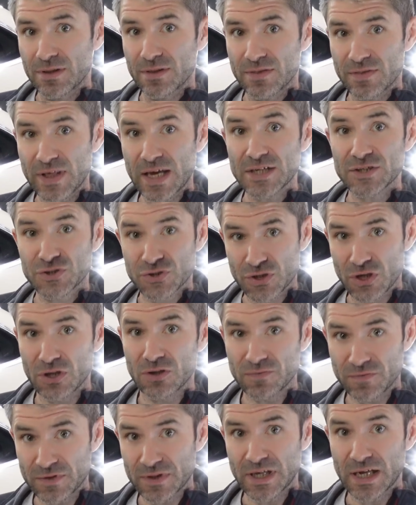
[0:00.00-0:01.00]
that
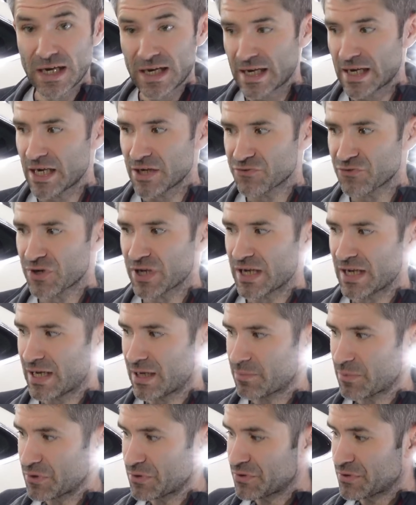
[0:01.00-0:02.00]
solvent, that
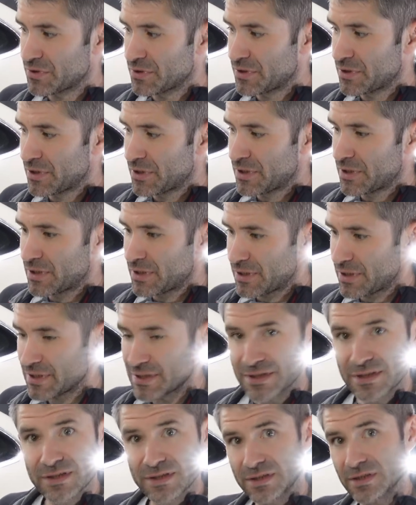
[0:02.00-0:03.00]
hydrocarbon,
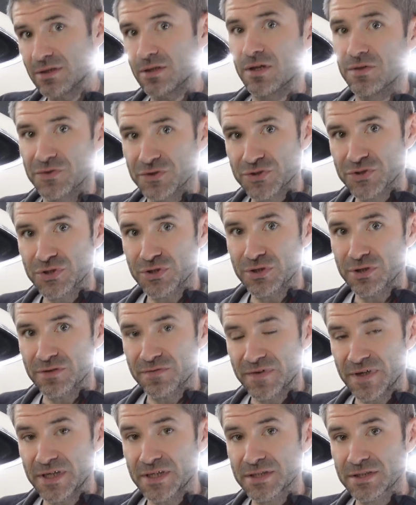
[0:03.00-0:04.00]
is still on the
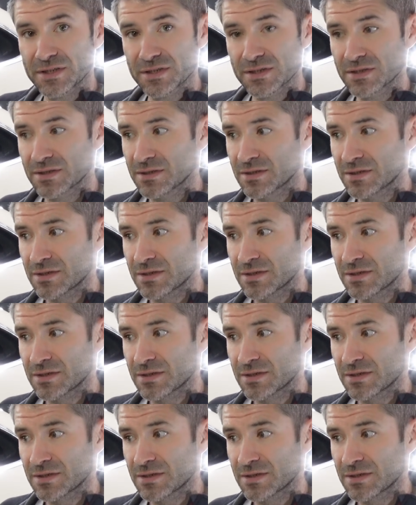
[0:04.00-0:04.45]
surface,